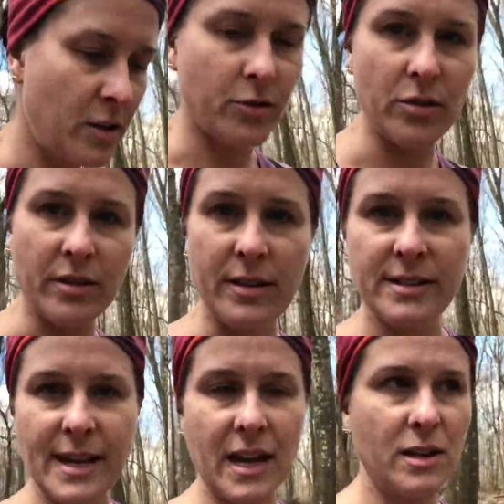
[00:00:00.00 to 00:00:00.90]
do the
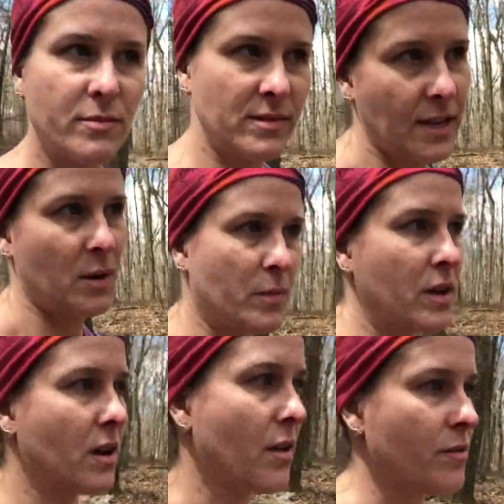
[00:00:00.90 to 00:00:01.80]
second
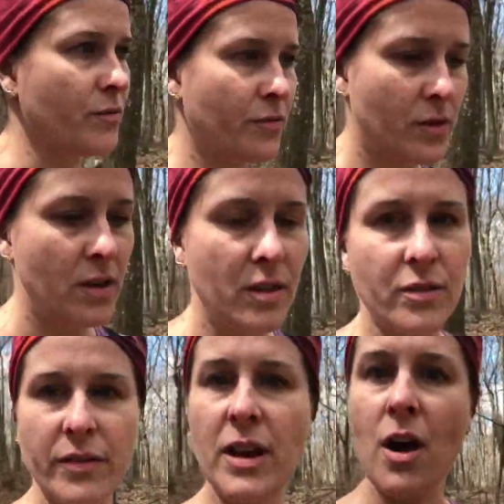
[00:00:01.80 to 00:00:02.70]
segment of the
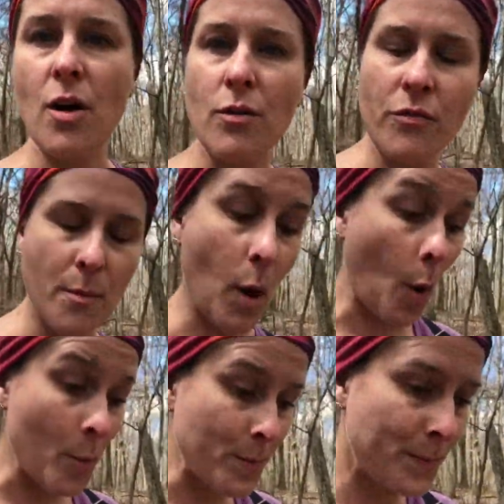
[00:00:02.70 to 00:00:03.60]
video from
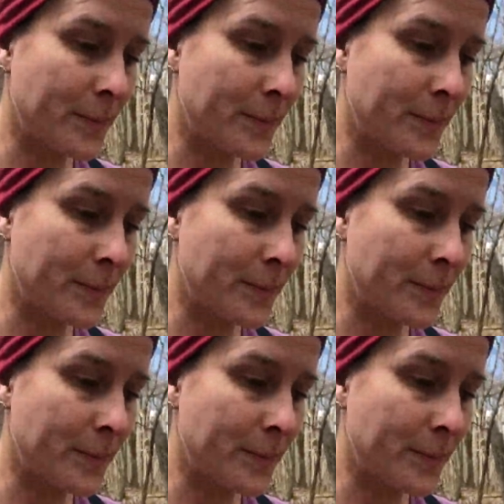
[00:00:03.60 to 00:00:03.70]
home.